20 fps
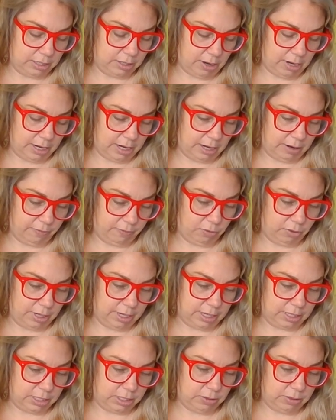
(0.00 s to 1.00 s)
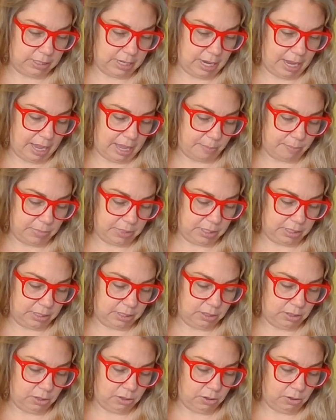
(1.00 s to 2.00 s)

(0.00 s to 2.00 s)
So you're going to fold it 2 times.